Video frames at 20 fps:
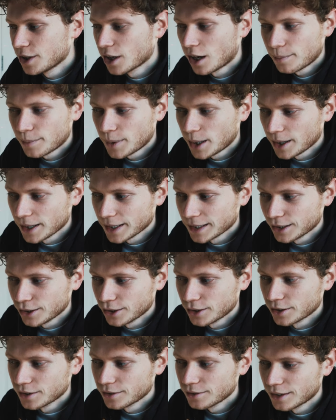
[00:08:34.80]
Yacht Party
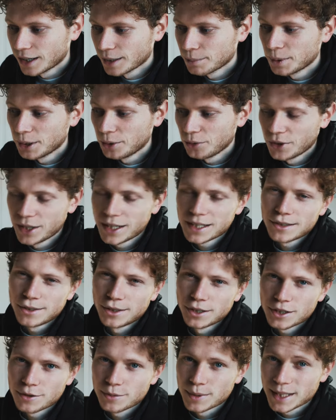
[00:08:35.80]
LUT. I built this
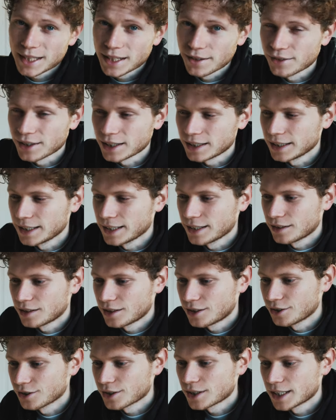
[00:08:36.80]
LUT specifically
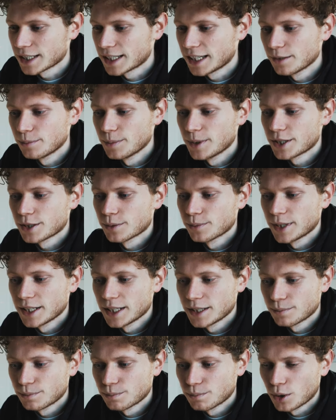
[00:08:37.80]
just to give me some of
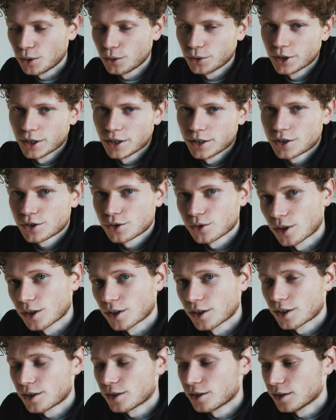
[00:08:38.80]
these bolder,
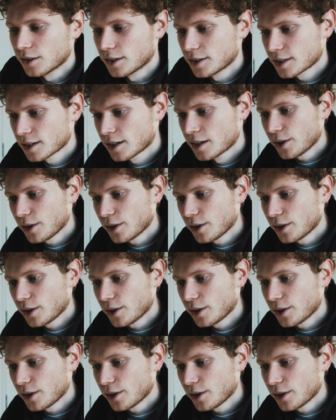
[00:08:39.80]
stronger colors.